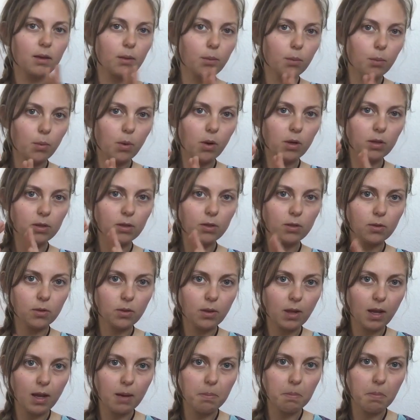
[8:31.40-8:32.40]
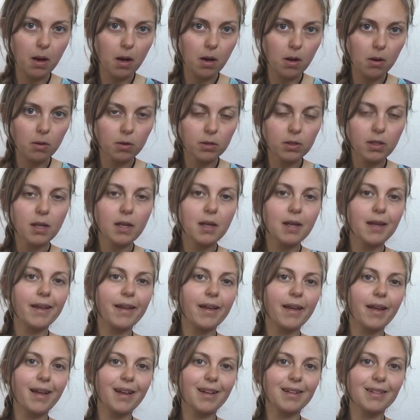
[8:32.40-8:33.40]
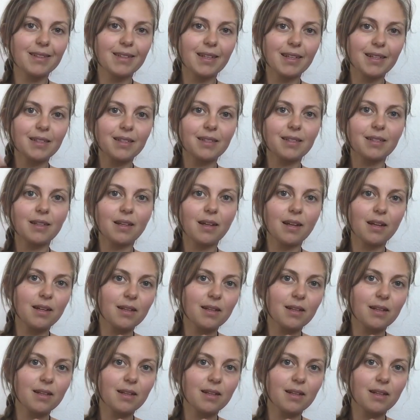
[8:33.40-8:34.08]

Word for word: wants to come out, and that's